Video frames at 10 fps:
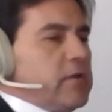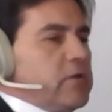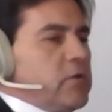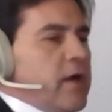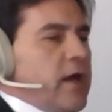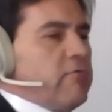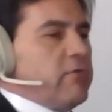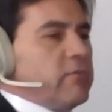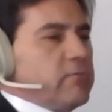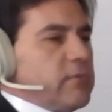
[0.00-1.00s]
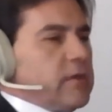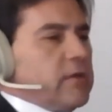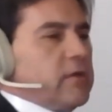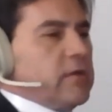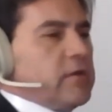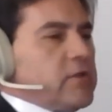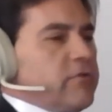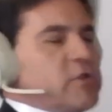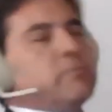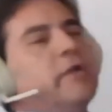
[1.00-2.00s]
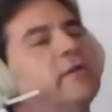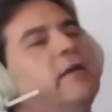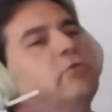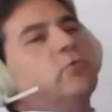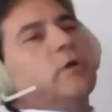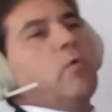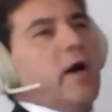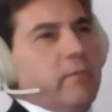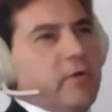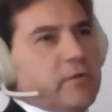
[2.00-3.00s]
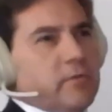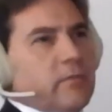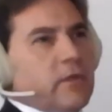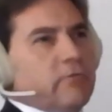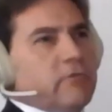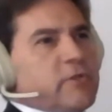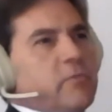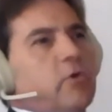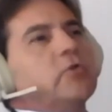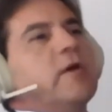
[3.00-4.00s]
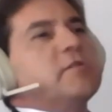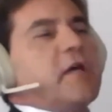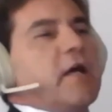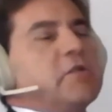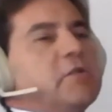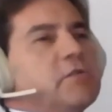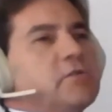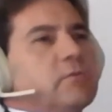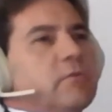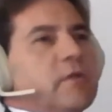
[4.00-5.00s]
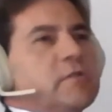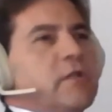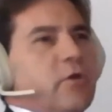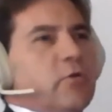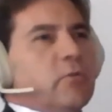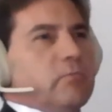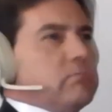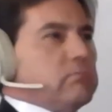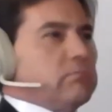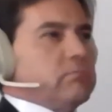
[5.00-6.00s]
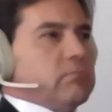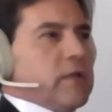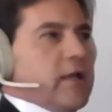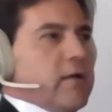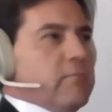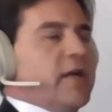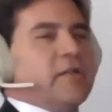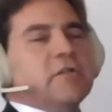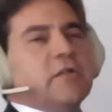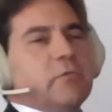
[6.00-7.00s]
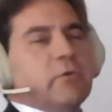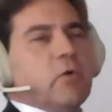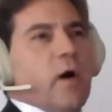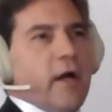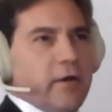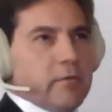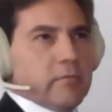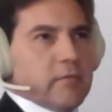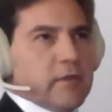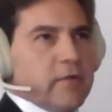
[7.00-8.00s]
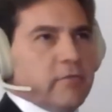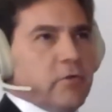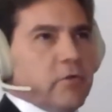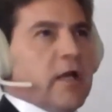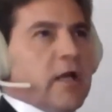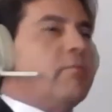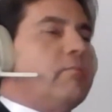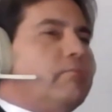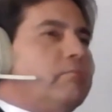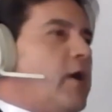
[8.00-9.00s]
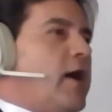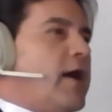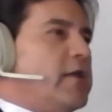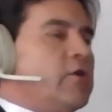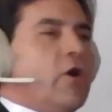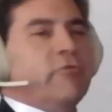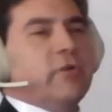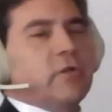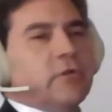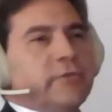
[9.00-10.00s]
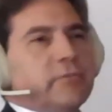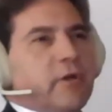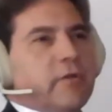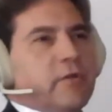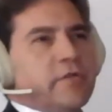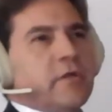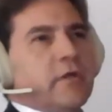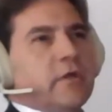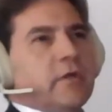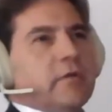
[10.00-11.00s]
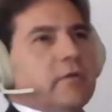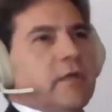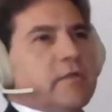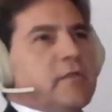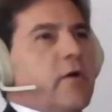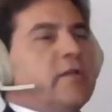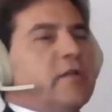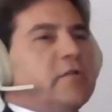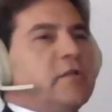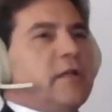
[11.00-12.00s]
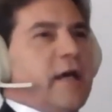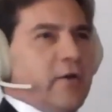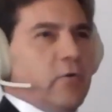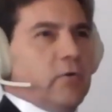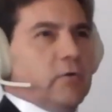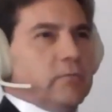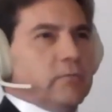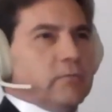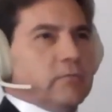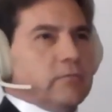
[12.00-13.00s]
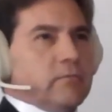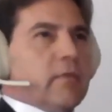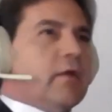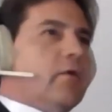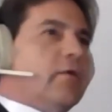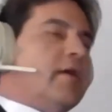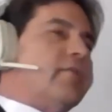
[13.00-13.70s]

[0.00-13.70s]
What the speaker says: You have sort of a split level requirement. For small transactions, there's no identity required. If you go and buy coffee or something like this, there's no identity at all. On